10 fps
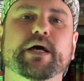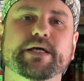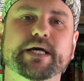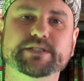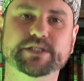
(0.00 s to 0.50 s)
He
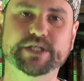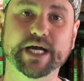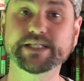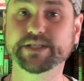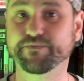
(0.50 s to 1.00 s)
has a
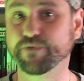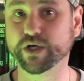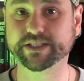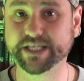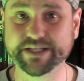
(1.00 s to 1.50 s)
chase and
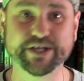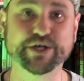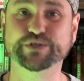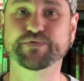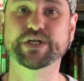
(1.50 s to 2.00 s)
fight scene that
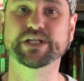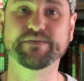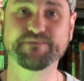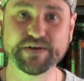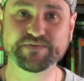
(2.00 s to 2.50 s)
goes for nearly
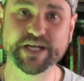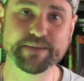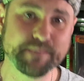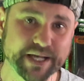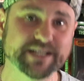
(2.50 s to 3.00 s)

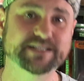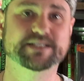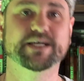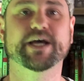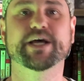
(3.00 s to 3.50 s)
15
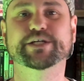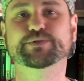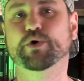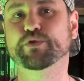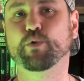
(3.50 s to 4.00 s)
minutes. It's
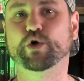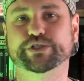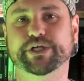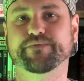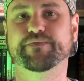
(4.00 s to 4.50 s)
worth
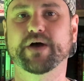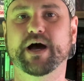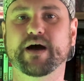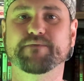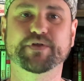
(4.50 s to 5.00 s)
watching
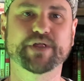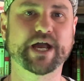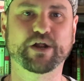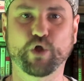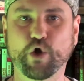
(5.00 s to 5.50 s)
for
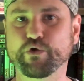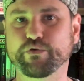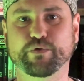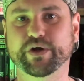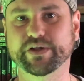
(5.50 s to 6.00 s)
that alone,
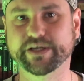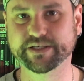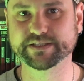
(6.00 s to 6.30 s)
really.